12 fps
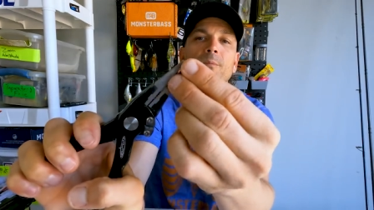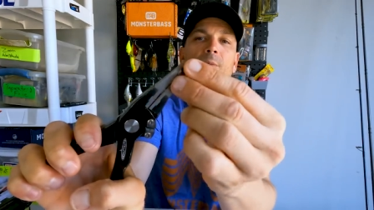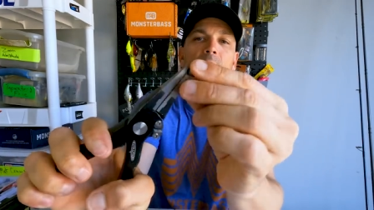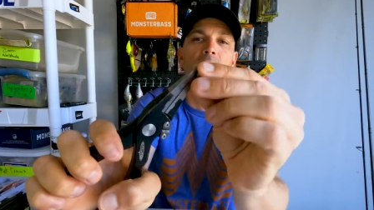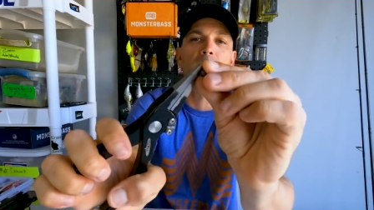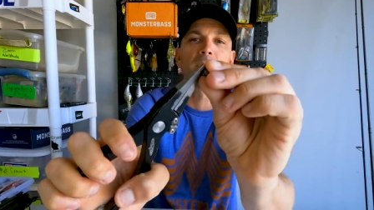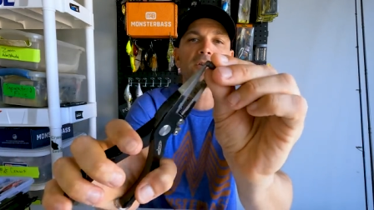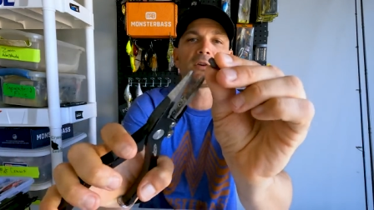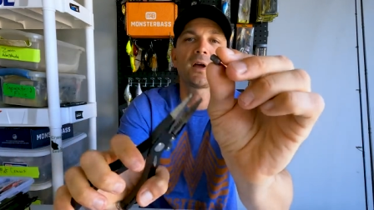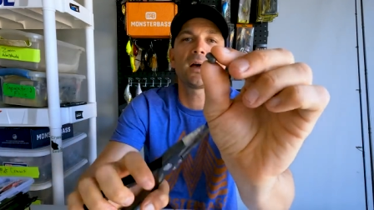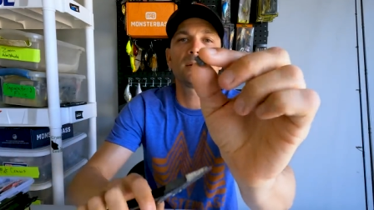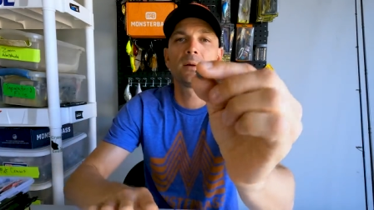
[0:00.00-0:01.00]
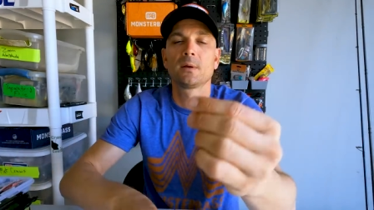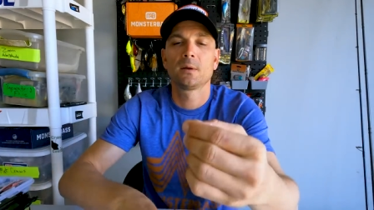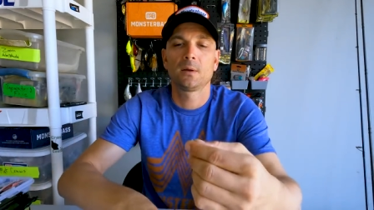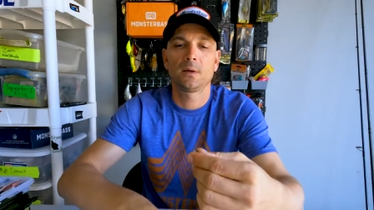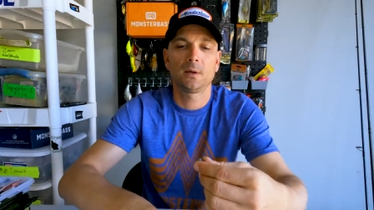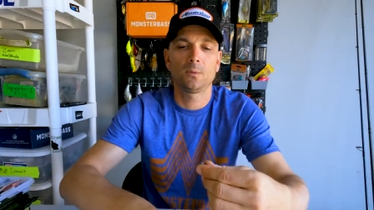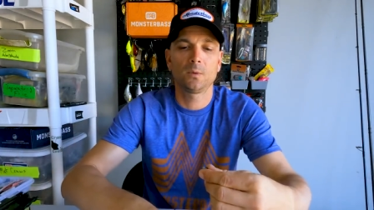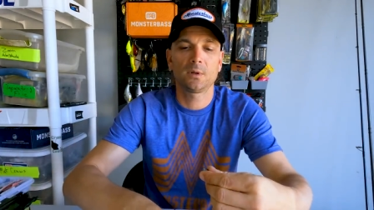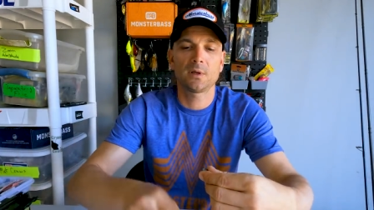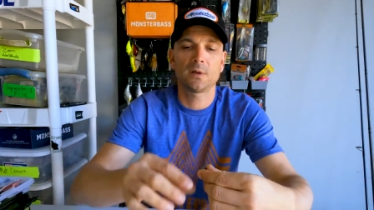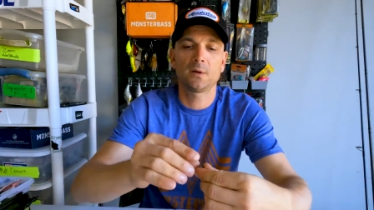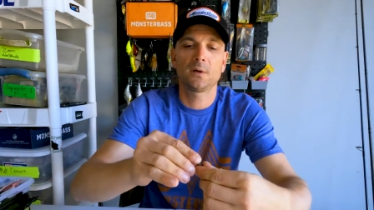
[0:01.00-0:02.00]
your split shot and what
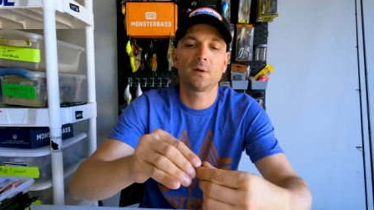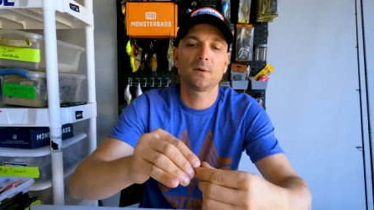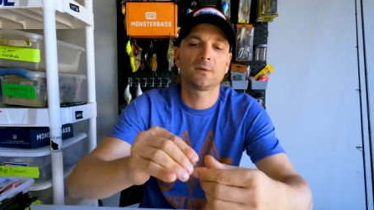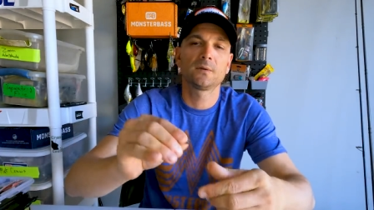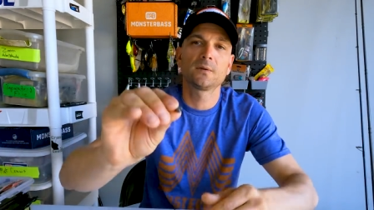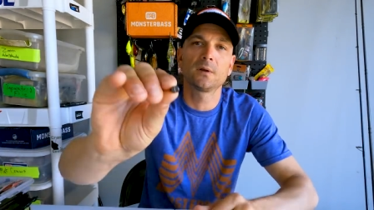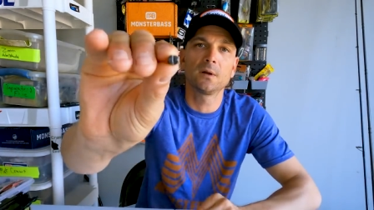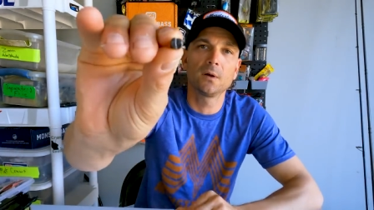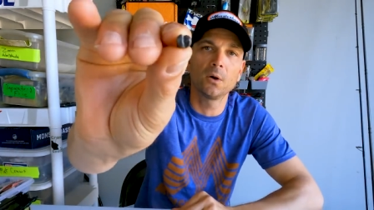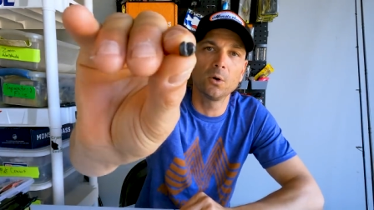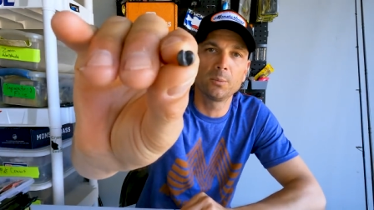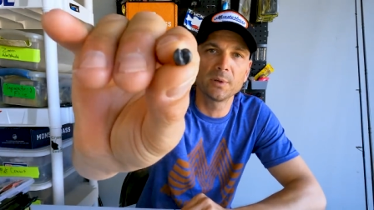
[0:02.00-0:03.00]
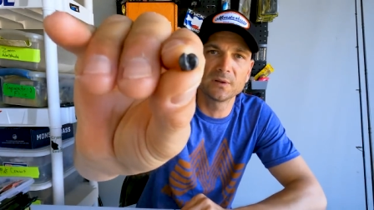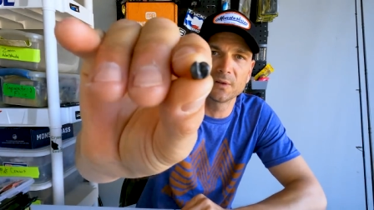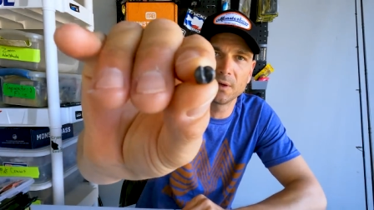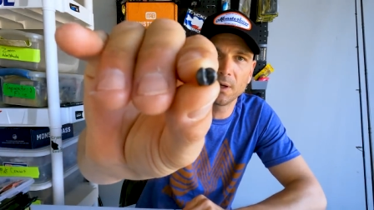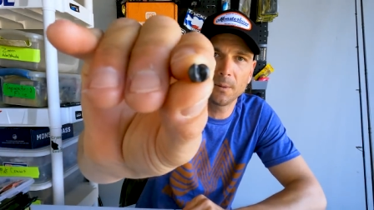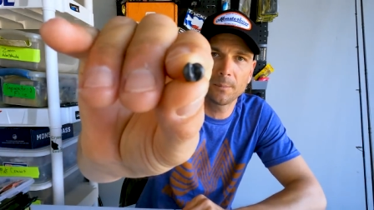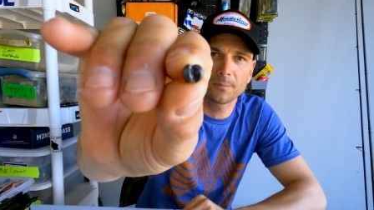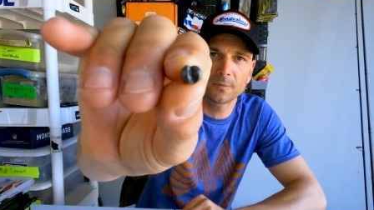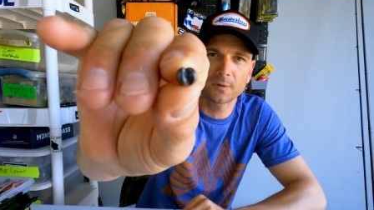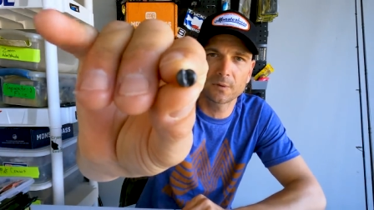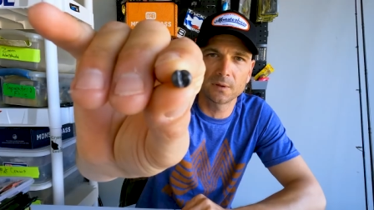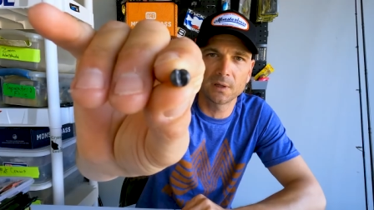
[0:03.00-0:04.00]
that does is it opens it up
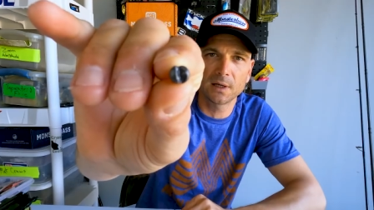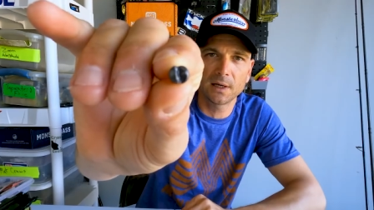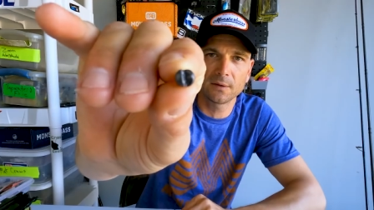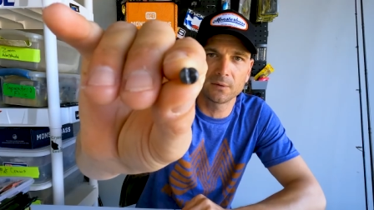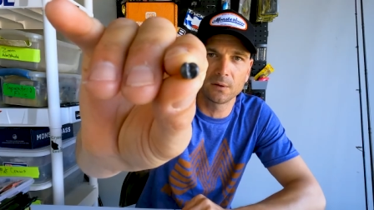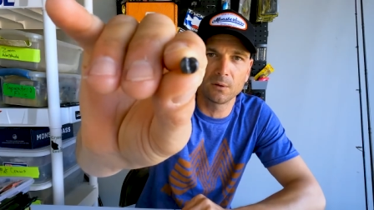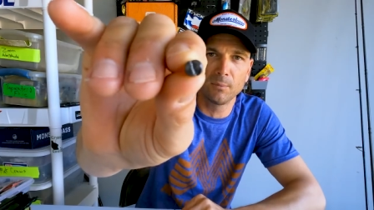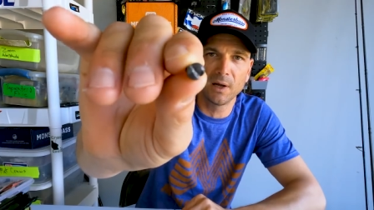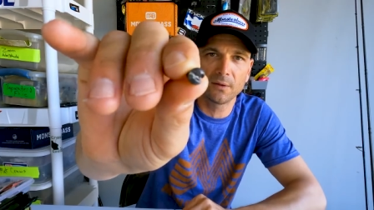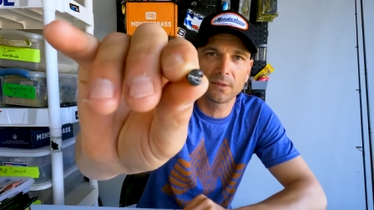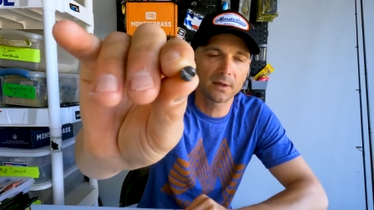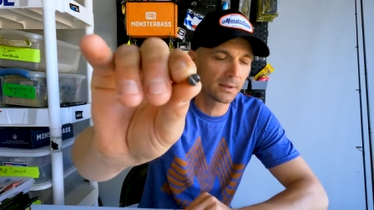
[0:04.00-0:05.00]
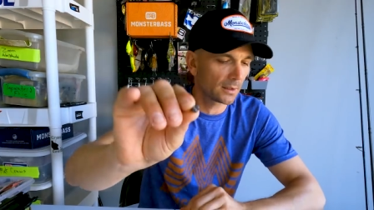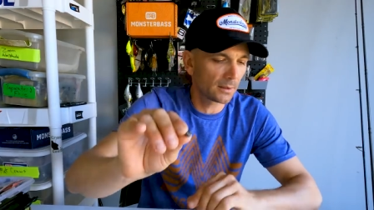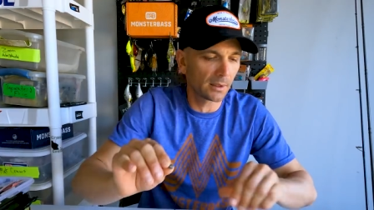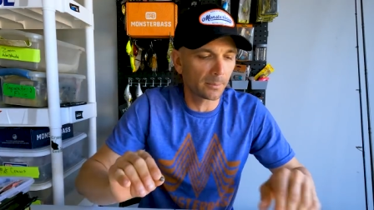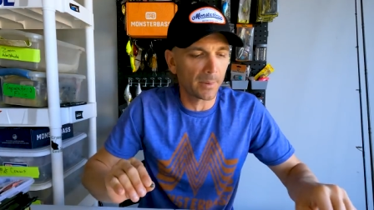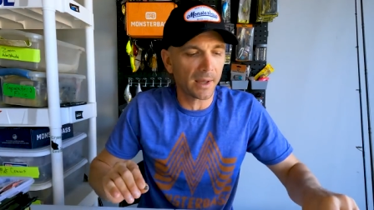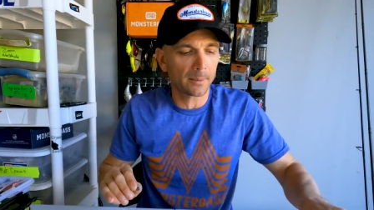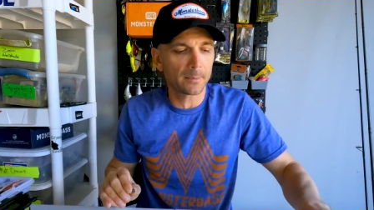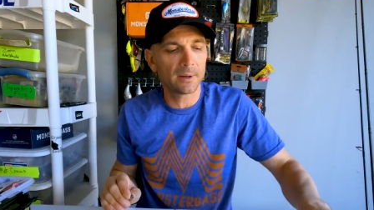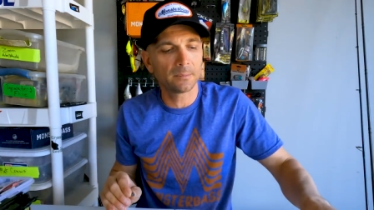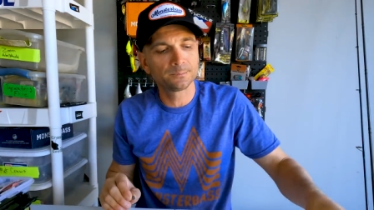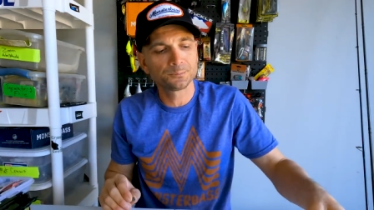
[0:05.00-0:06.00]
so that it has a little mouth like there like
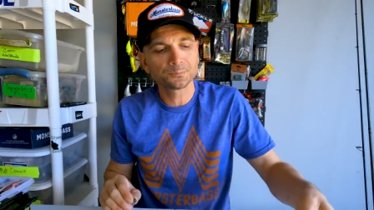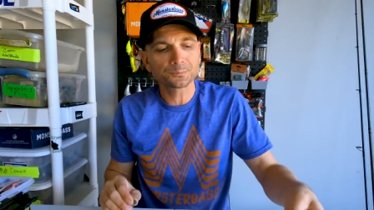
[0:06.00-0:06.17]
Pac-Man.